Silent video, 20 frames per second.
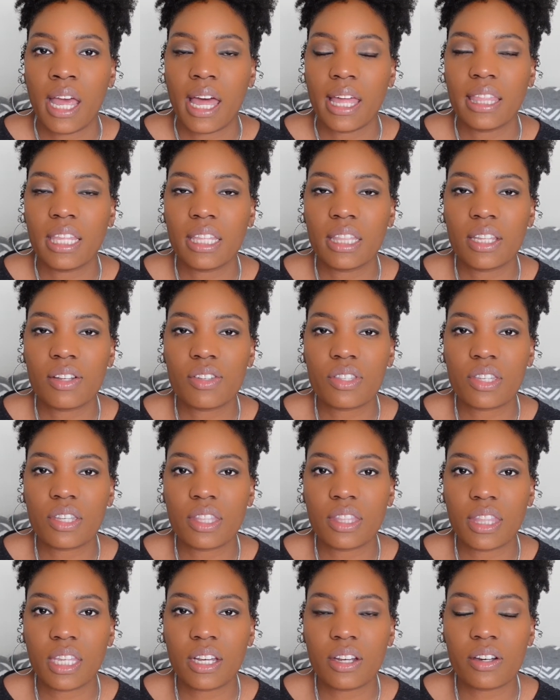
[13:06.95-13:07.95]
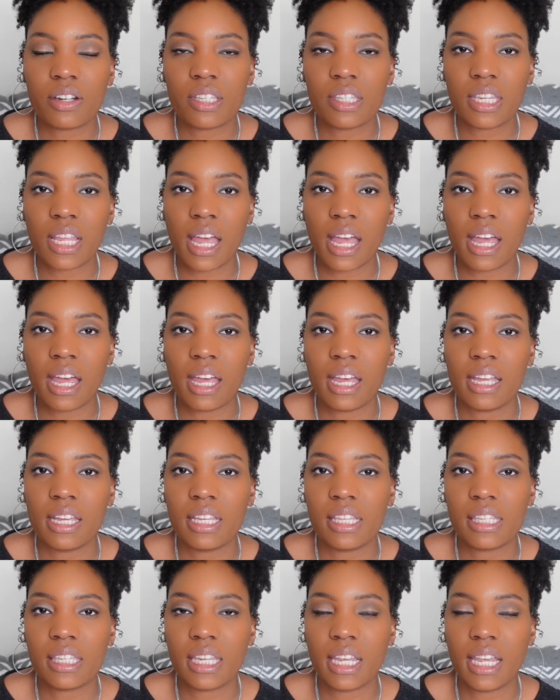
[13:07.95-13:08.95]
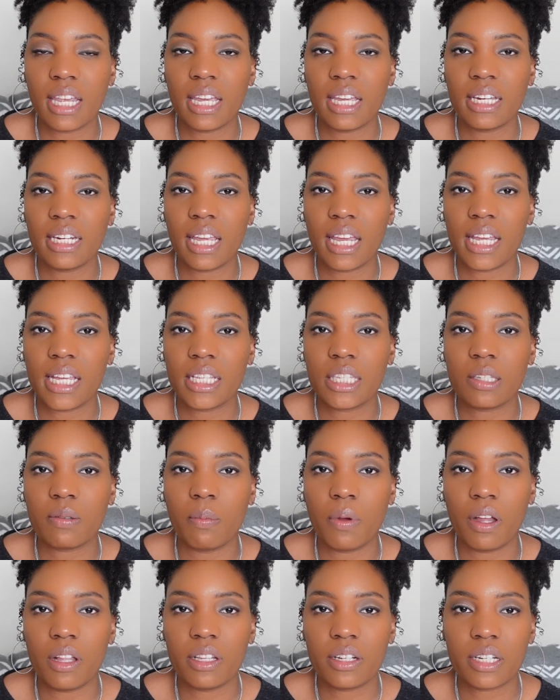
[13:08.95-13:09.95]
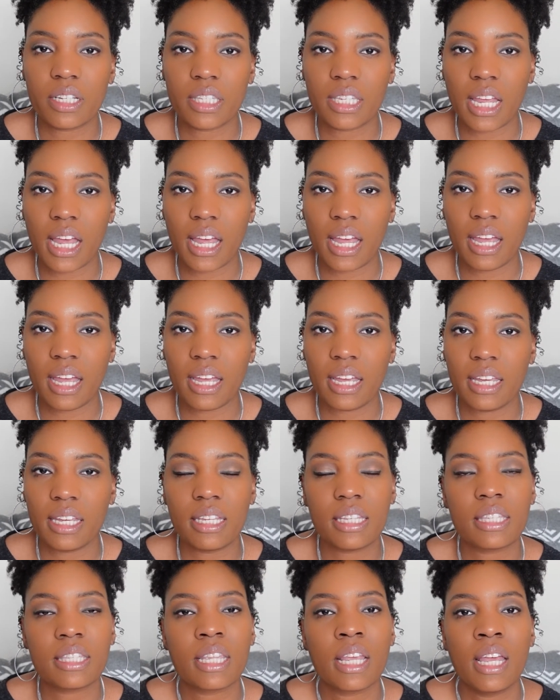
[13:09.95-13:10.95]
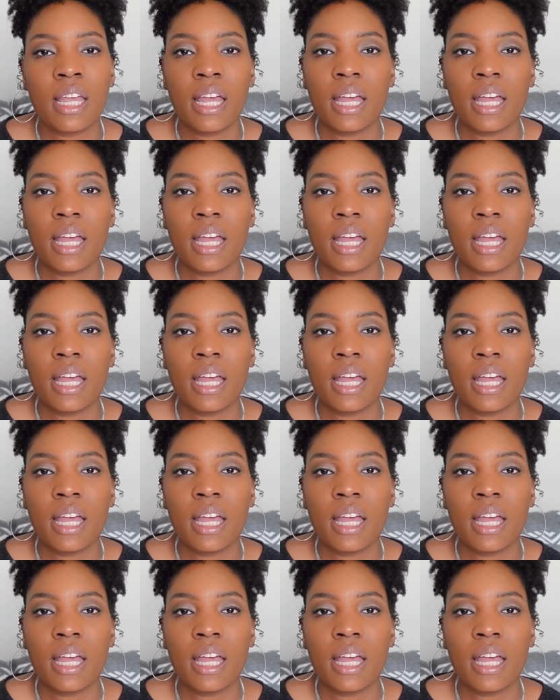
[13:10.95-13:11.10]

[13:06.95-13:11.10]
I think there's a thicker size and a smaller size.